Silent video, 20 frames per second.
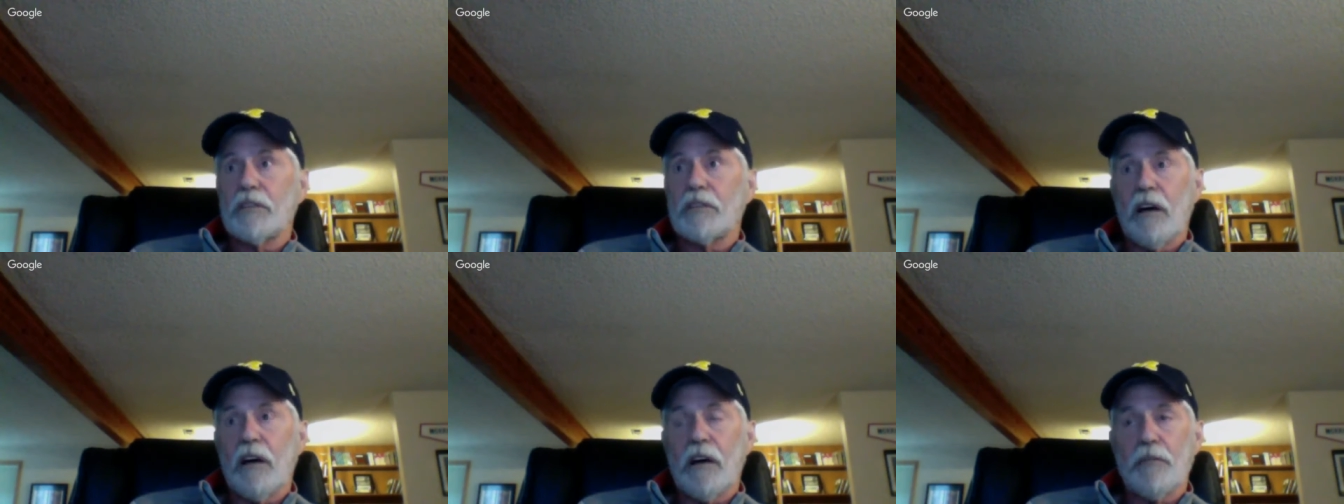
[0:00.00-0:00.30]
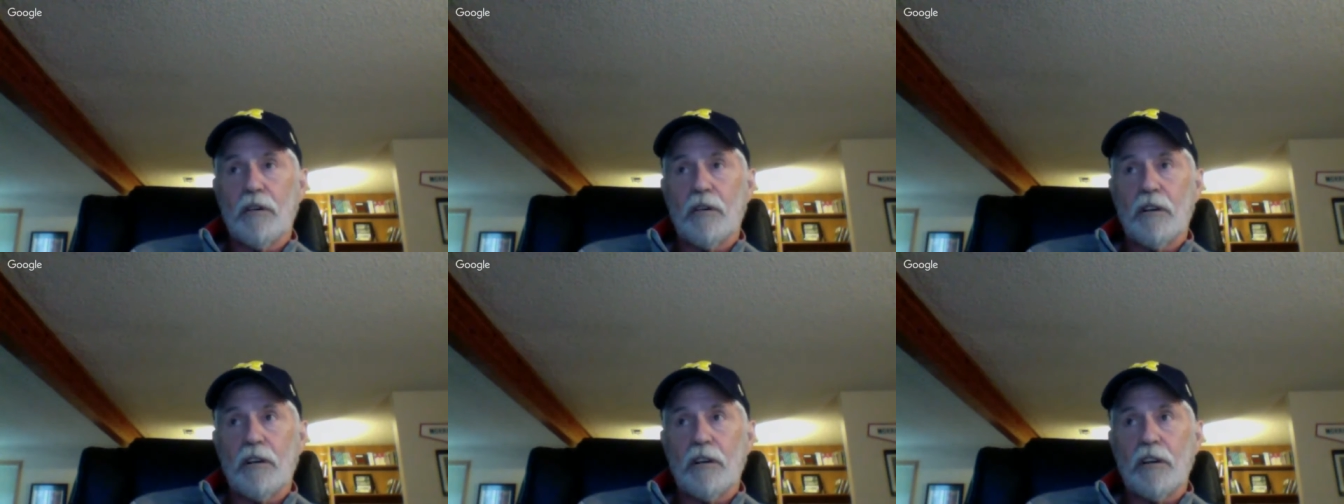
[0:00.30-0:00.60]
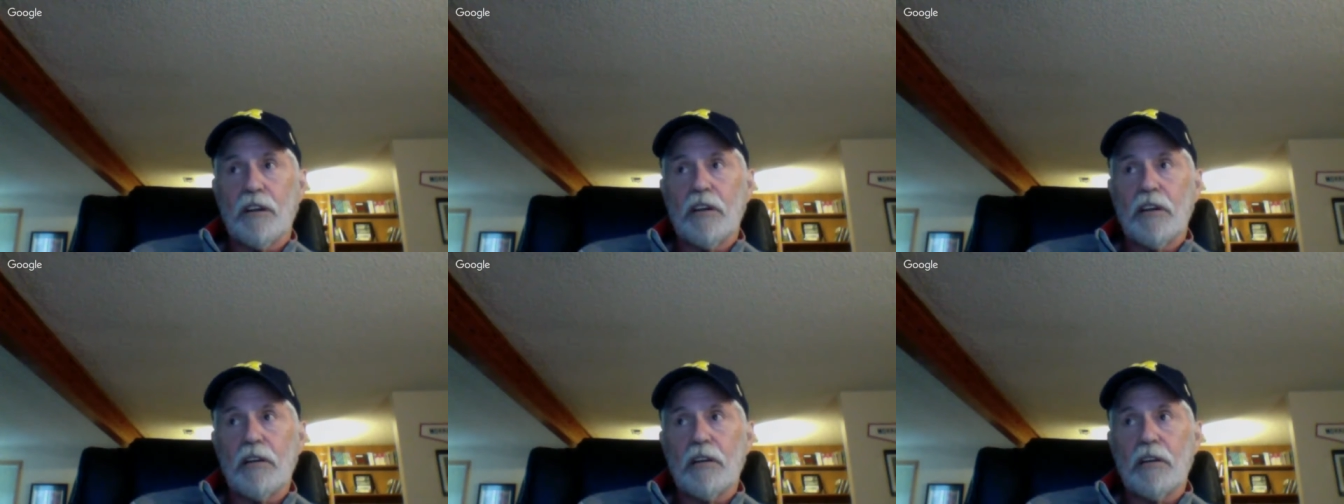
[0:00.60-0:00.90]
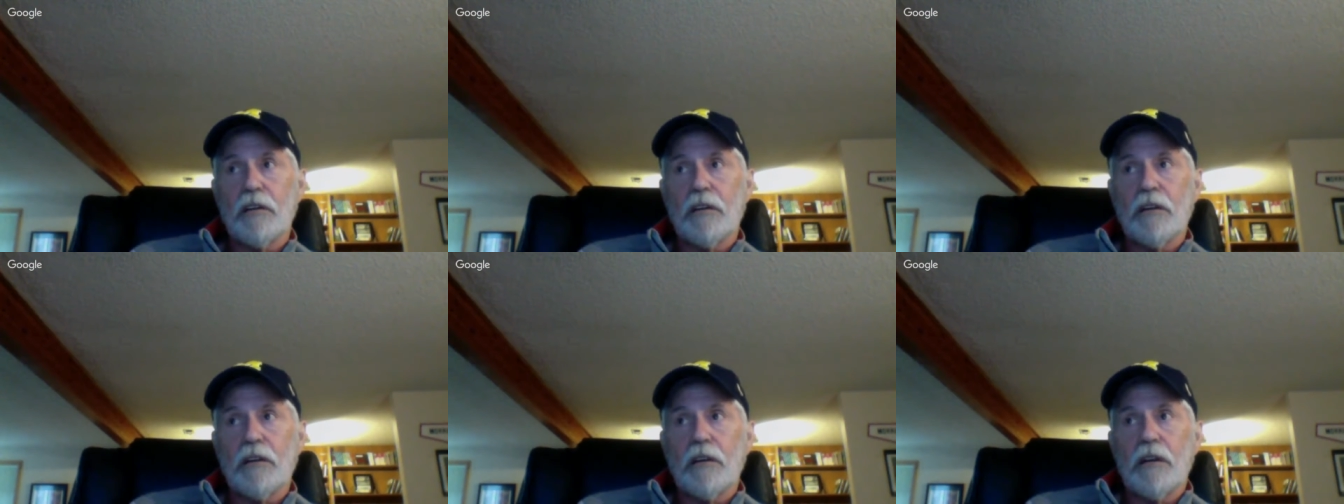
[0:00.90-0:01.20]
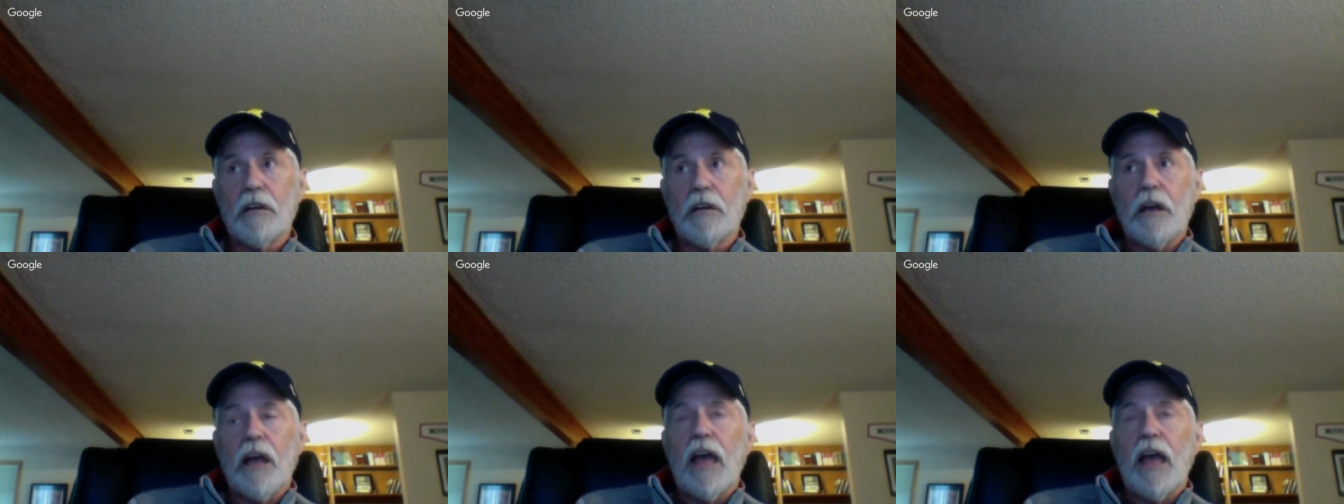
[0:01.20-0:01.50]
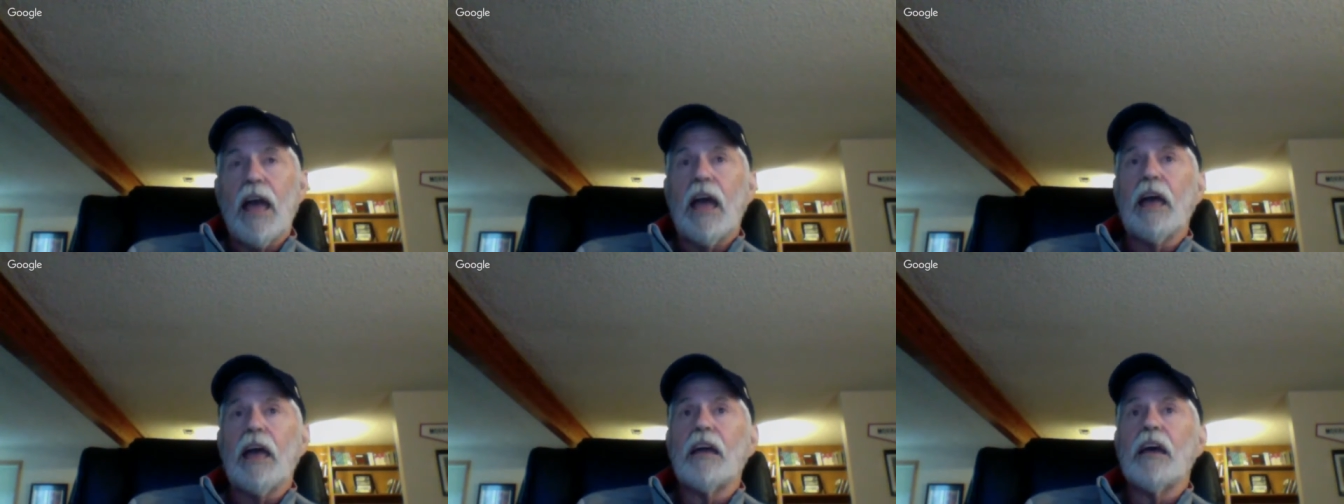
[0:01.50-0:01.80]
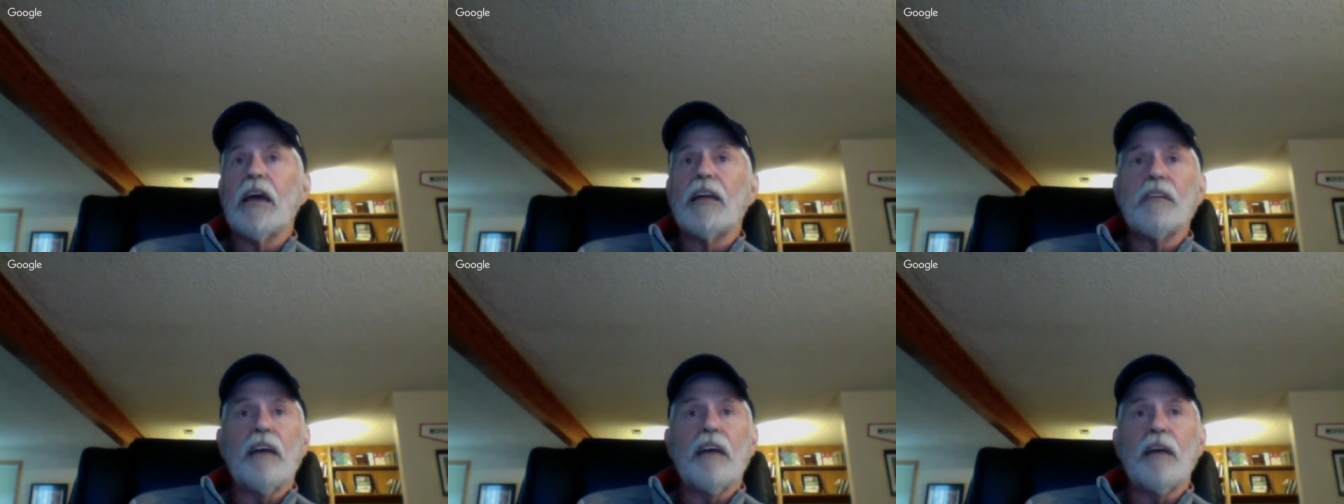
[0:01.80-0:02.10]
library
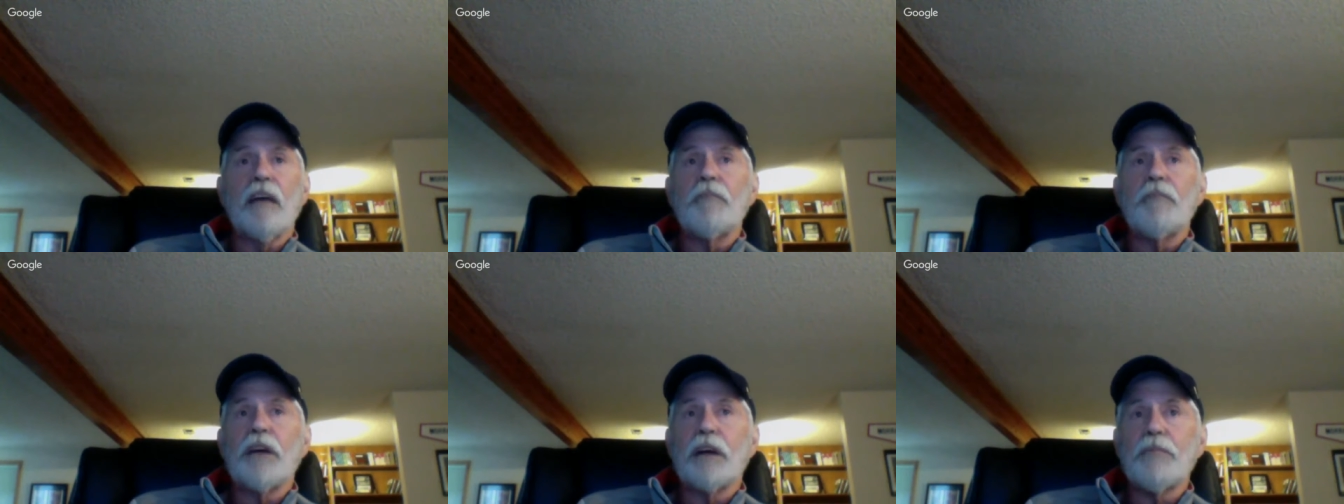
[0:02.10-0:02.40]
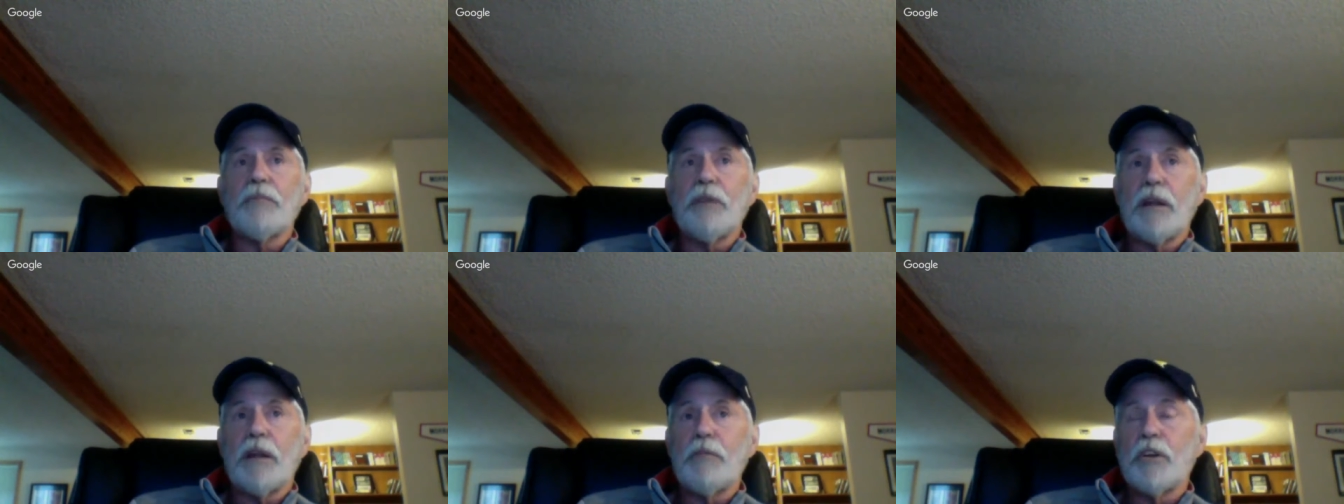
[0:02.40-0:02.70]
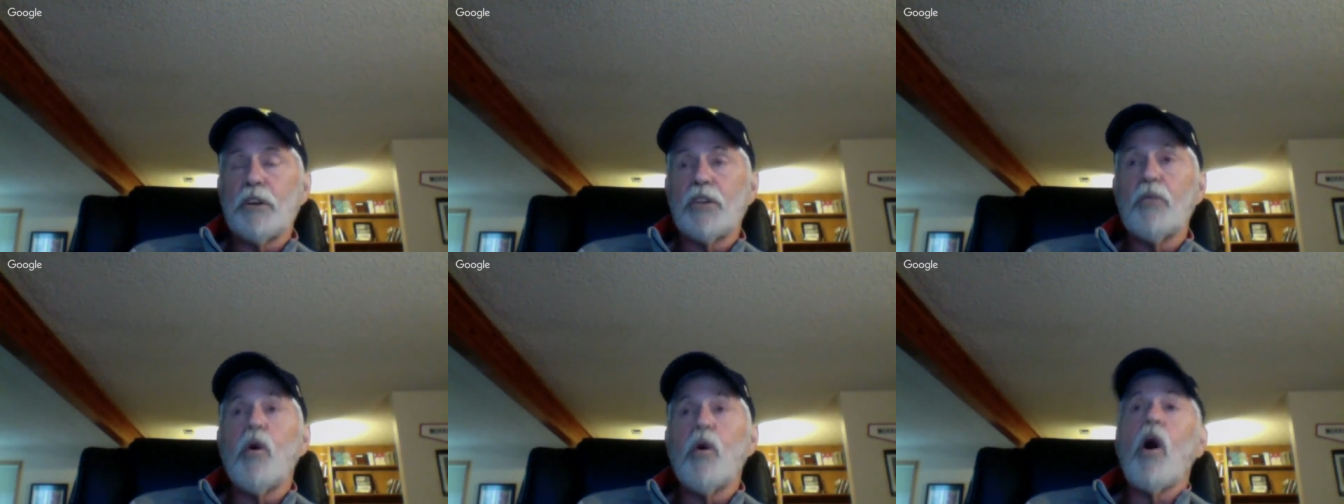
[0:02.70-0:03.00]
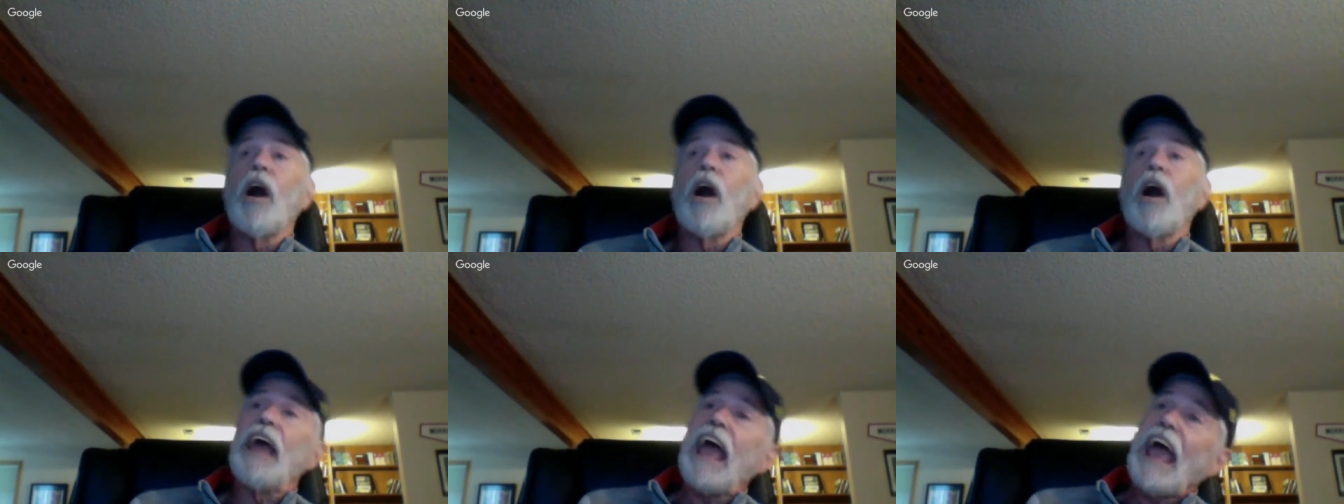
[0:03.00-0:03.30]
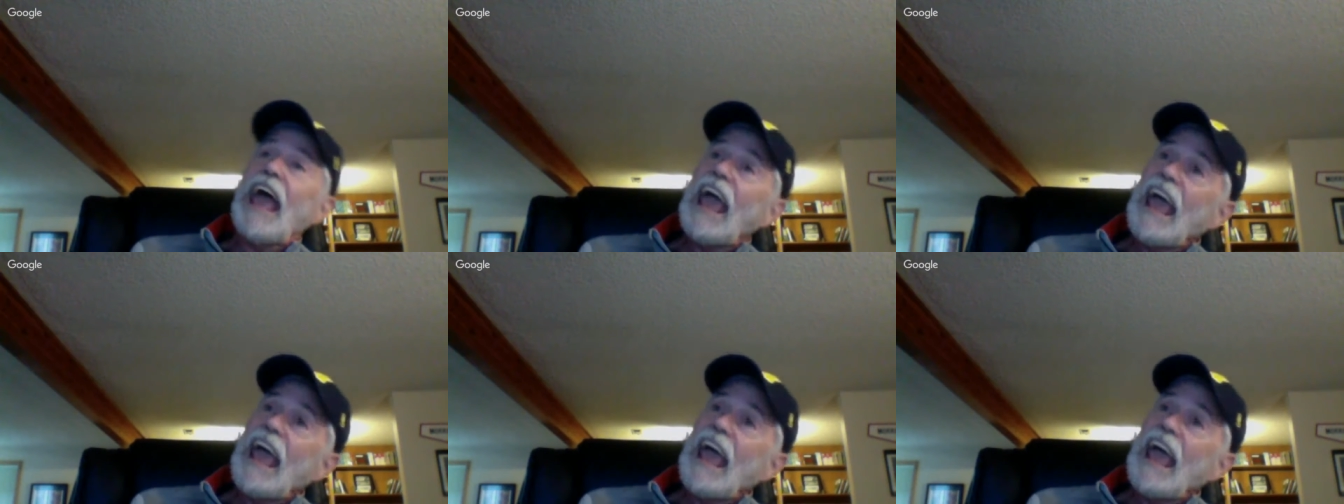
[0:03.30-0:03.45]
and pick up any book you want.